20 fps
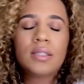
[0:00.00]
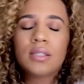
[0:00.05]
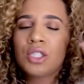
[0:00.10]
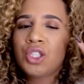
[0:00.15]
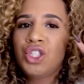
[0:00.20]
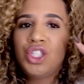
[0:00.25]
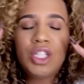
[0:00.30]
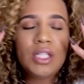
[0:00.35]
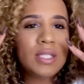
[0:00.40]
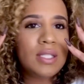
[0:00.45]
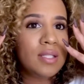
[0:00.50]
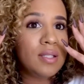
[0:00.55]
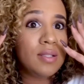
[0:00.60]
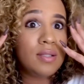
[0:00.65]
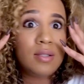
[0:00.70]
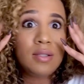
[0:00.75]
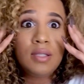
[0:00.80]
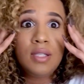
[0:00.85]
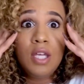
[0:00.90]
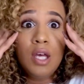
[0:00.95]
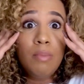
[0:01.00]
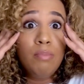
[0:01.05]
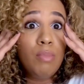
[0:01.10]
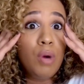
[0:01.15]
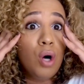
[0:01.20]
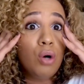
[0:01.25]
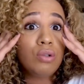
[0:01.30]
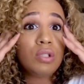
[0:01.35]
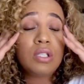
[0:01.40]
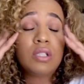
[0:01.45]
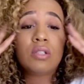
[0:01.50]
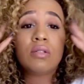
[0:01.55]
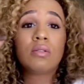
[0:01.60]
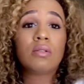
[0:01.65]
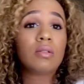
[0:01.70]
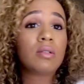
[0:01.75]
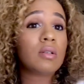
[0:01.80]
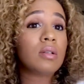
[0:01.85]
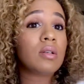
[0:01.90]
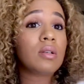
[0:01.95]
just the most
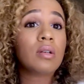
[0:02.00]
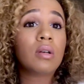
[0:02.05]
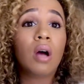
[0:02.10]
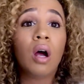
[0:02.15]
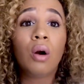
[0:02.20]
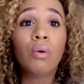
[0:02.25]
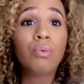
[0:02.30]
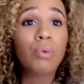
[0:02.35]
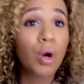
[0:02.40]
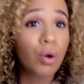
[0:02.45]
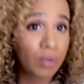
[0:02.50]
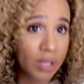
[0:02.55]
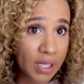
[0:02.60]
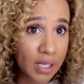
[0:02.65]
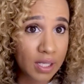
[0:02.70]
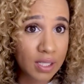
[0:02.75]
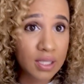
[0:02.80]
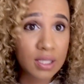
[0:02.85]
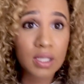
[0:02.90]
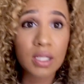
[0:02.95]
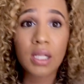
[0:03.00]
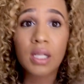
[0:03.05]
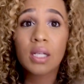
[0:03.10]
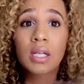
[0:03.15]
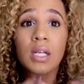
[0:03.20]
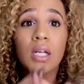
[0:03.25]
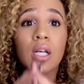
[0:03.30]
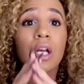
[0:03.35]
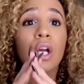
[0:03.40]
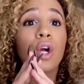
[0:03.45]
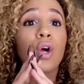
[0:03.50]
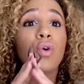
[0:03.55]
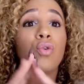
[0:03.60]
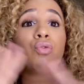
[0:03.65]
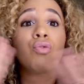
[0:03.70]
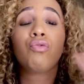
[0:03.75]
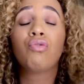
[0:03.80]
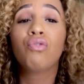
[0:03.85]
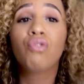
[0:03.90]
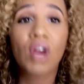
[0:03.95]
erroneous,
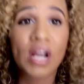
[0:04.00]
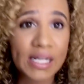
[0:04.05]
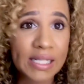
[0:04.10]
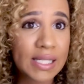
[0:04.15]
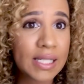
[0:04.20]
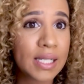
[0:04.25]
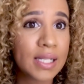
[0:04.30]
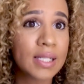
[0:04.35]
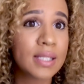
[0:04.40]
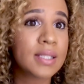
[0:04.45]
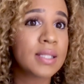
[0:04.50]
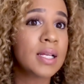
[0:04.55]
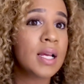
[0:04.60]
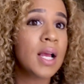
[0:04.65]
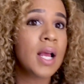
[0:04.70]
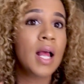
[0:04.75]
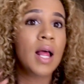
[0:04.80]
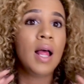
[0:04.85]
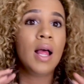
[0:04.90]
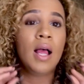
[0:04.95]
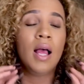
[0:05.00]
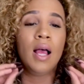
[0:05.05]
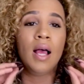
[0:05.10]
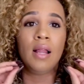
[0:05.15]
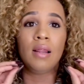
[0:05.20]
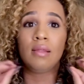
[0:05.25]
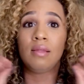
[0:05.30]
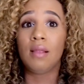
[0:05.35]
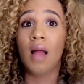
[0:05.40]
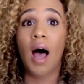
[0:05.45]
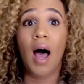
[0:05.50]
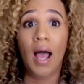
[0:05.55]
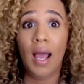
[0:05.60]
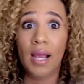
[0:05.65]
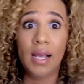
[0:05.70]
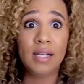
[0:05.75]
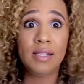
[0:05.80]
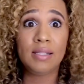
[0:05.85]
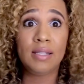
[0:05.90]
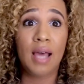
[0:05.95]
craziest
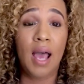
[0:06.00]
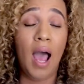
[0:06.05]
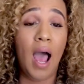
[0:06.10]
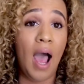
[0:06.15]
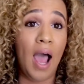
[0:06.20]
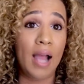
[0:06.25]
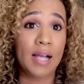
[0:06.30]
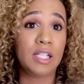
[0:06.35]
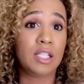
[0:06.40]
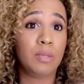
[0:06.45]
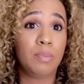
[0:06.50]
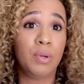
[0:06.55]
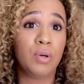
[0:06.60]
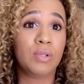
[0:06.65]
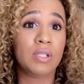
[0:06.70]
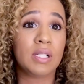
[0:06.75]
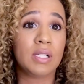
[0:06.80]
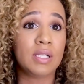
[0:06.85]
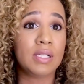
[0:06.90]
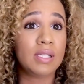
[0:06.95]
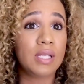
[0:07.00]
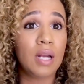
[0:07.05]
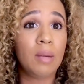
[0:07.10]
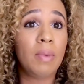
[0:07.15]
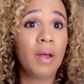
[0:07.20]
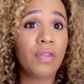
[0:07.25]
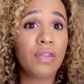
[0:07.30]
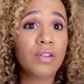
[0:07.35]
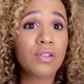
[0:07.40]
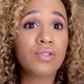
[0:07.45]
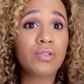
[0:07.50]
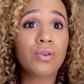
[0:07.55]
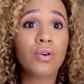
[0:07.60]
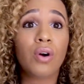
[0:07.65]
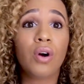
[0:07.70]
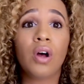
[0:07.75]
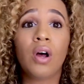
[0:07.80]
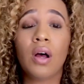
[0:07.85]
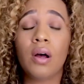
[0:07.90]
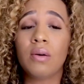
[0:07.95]
lies that I supposedly said about this
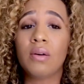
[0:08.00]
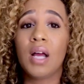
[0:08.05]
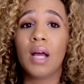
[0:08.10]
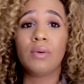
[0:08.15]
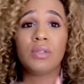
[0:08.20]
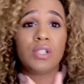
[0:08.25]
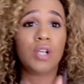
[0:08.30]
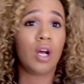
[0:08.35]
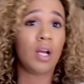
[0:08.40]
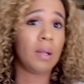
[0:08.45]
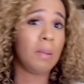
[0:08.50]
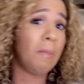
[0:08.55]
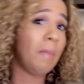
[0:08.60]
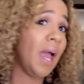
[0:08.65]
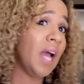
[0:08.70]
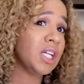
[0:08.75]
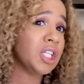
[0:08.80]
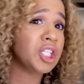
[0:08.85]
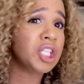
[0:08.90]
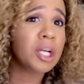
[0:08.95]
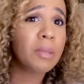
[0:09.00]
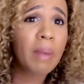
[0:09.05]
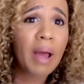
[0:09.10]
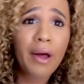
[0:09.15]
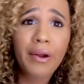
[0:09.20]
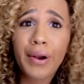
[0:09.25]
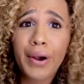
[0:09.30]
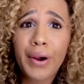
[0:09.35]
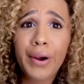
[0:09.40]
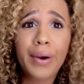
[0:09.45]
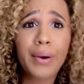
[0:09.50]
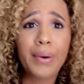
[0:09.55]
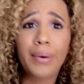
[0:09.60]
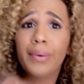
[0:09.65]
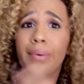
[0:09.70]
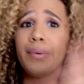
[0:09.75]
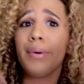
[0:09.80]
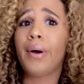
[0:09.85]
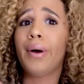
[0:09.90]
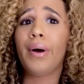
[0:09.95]
girl. I was talking mad shit about
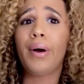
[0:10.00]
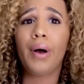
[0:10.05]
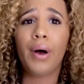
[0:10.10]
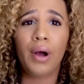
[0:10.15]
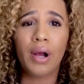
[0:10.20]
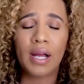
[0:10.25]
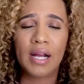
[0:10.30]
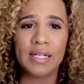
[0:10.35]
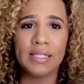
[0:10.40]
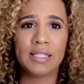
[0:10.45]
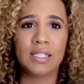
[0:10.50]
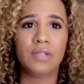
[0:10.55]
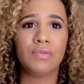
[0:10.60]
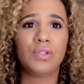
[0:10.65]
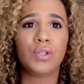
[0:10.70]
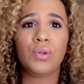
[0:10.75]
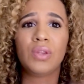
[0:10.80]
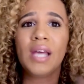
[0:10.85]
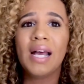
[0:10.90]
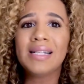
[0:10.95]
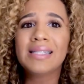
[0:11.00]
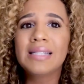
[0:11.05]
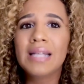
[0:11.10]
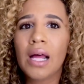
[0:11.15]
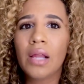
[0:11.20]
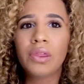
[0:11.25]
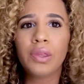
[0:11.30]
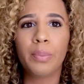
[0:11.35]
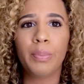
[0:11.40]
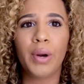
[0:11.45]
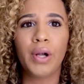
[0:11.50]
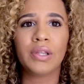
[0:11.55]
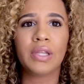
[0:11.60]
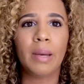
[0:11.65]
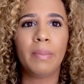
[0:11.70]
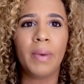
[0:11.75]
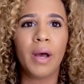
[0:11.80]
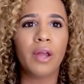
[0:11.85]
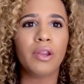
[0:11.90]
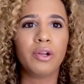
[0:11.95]
her, all kind of stuff. So that's not the part
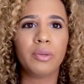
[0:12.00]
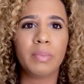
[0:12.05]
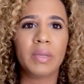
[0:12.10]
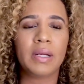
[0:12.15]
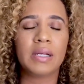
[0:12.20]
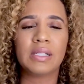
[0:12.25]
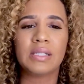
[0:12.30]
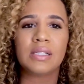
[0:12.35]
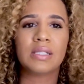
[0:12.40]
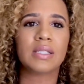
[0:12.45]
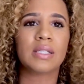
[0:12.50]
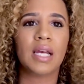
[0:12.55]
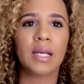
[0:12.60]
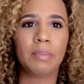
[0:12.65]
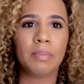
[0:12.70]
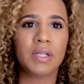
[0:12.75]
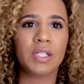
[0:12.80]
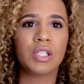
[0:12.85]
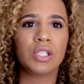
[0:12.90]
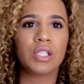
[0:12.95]
that bothered me, because it's like,